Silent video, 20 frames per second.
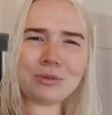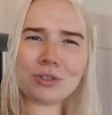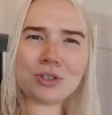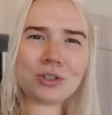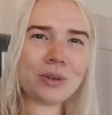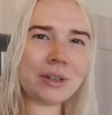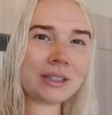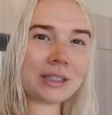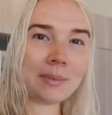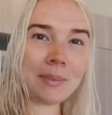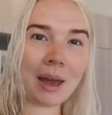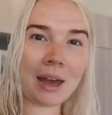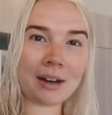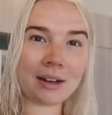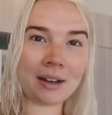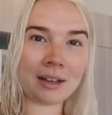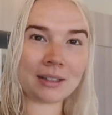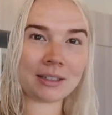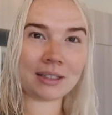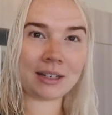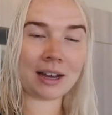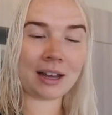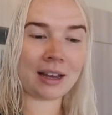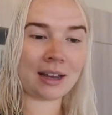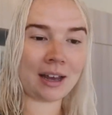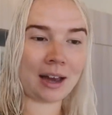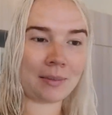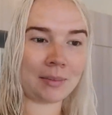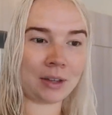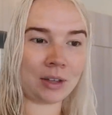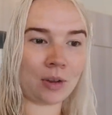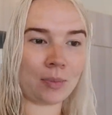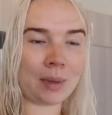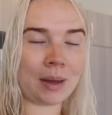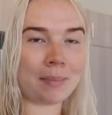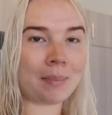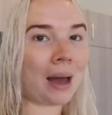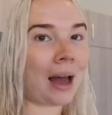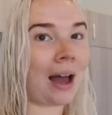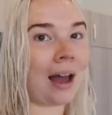I'm just doing some editing today. I'm a little
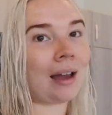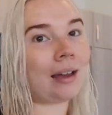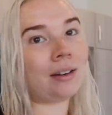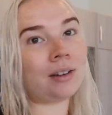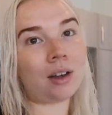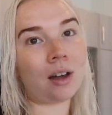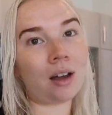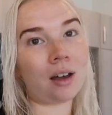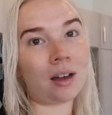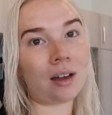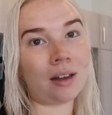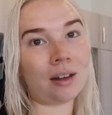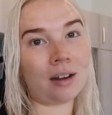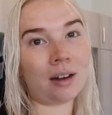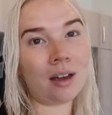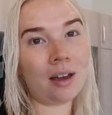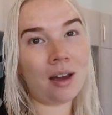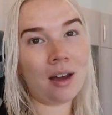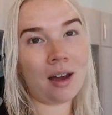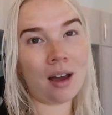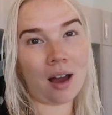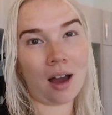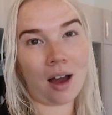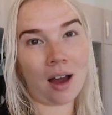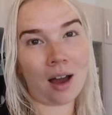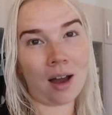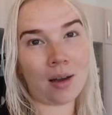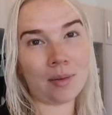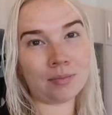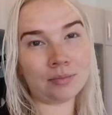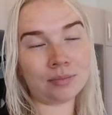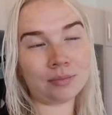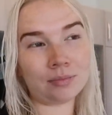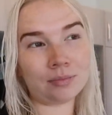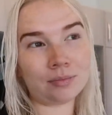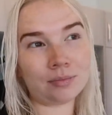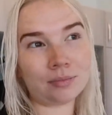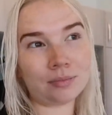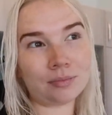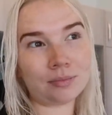bit behind on
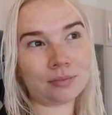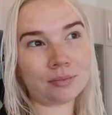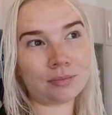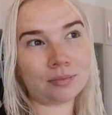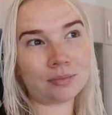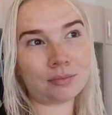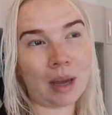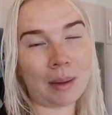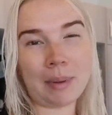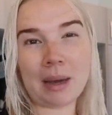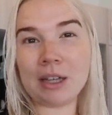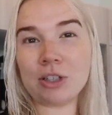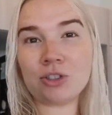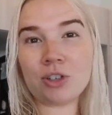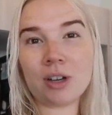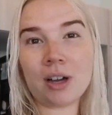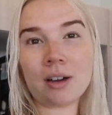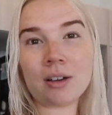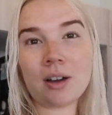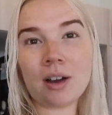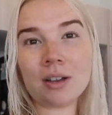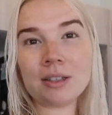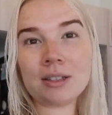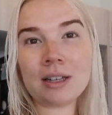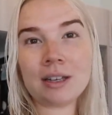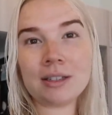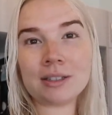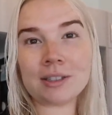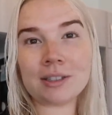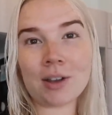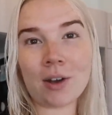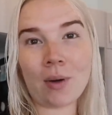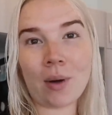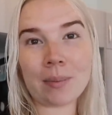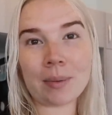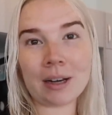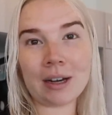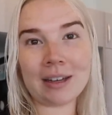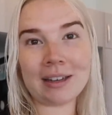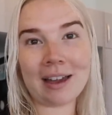my Patreon content, so
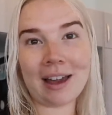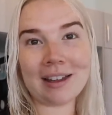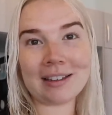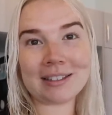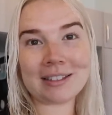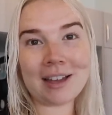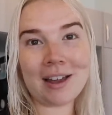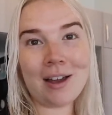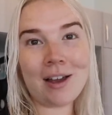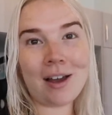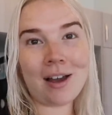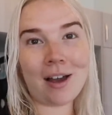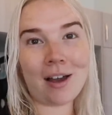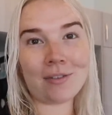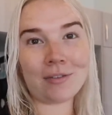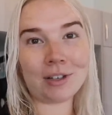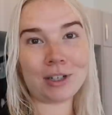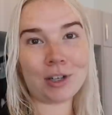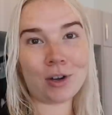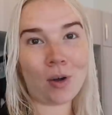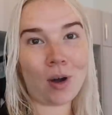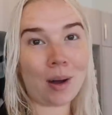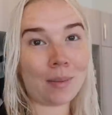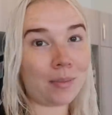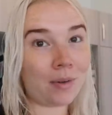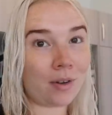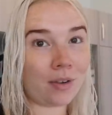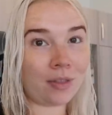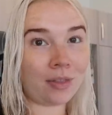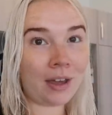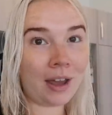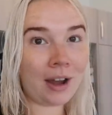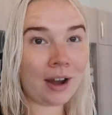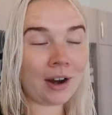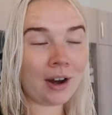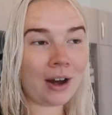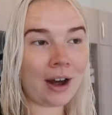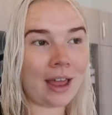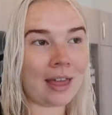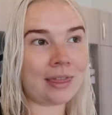I'm gonna get a video up
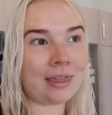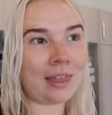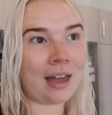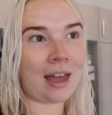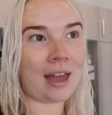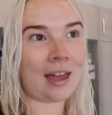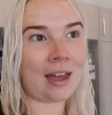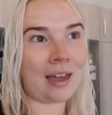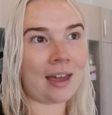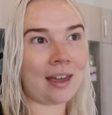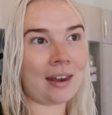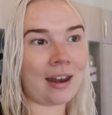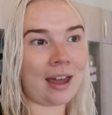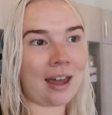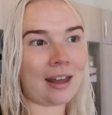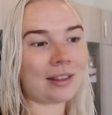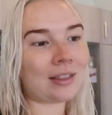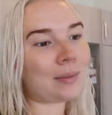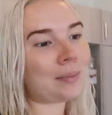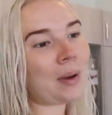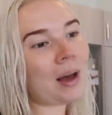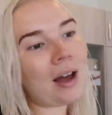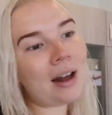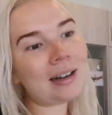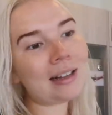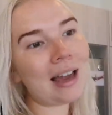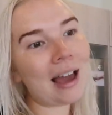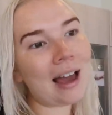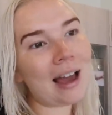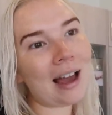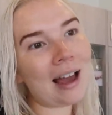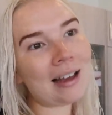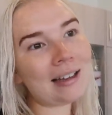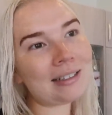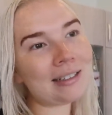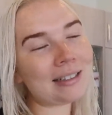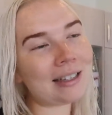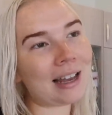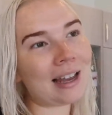there and then edit the podcast.